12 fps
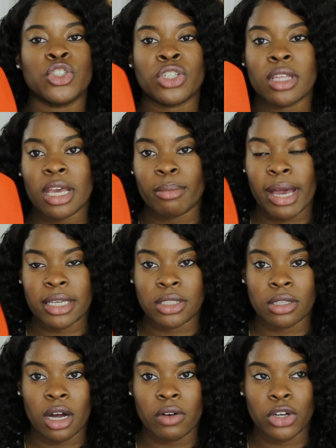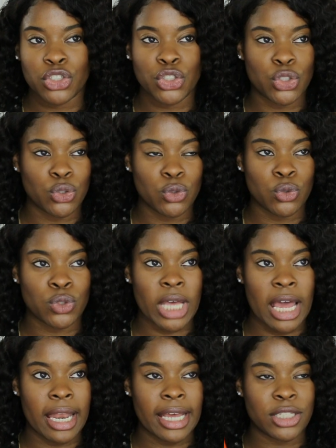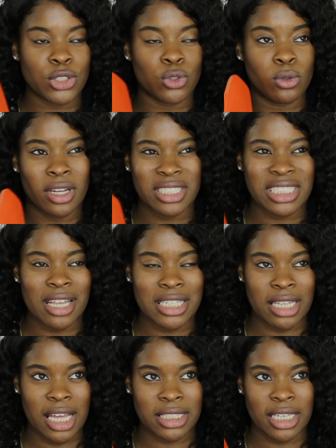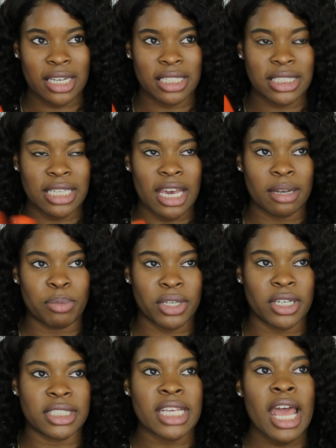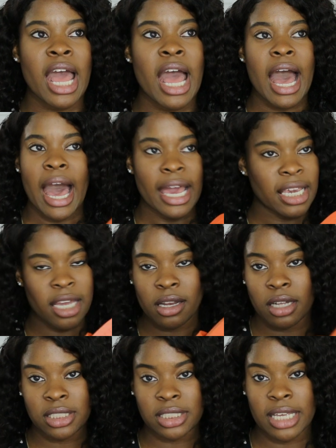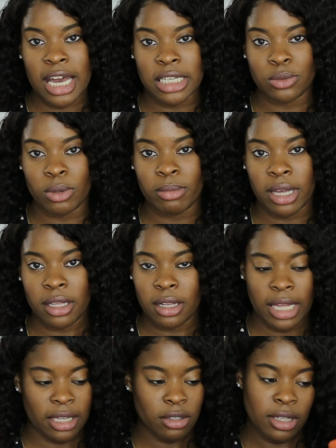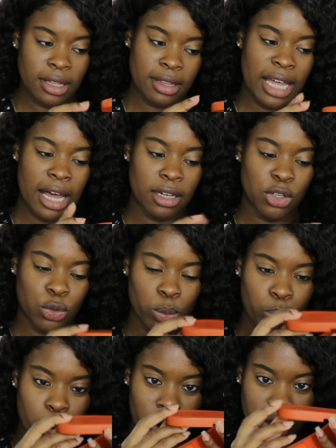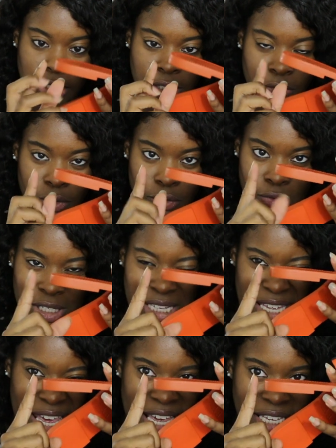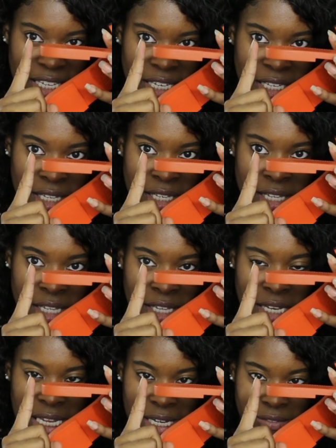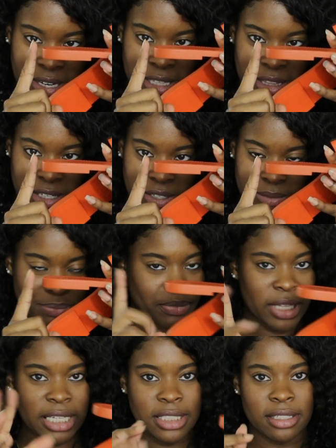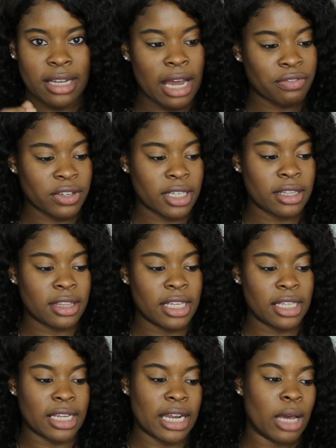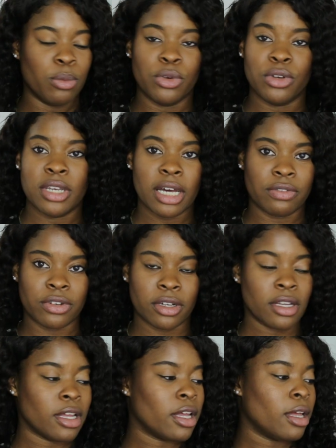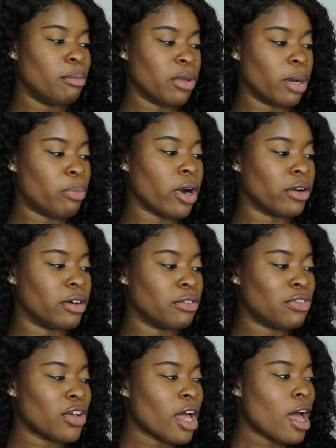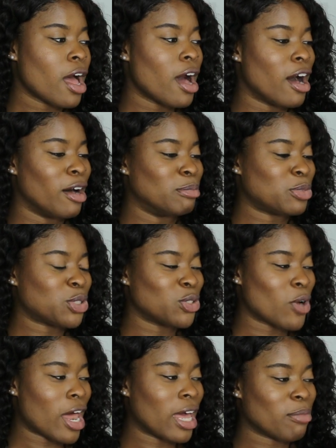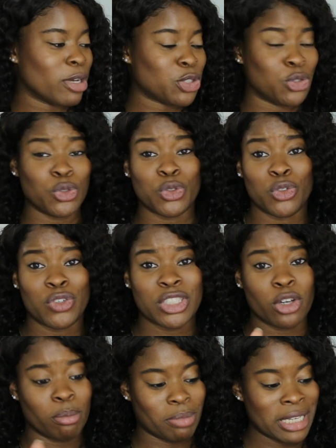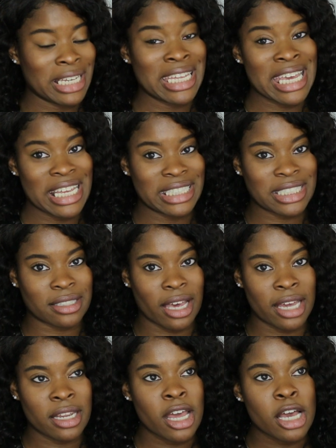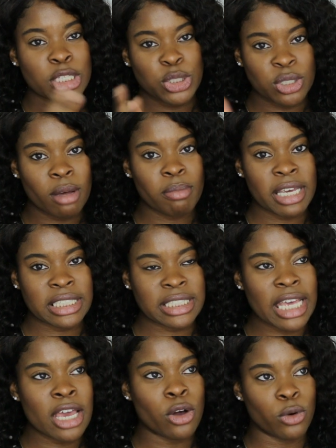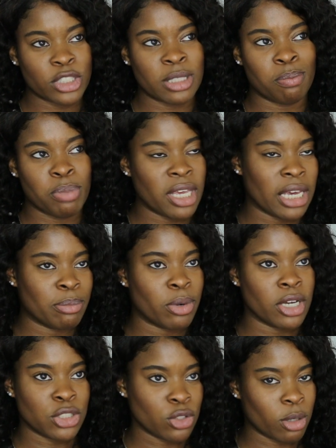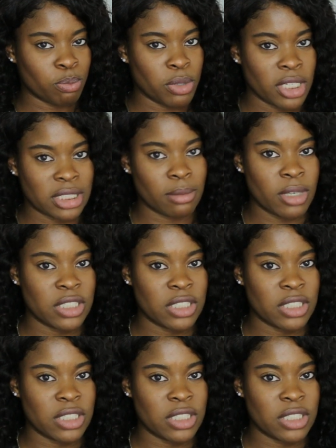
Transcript: Usually in my Zara shoes, I like to, their slats, I like to get a 10 because I cannot stand when my, like, that little part of your feet, like, hanging, like, right there. That's an African thing that I will never be a part of. Um, so I like my shoe to fit completely inside. Some may say, oh, it's big, but it's not big to me.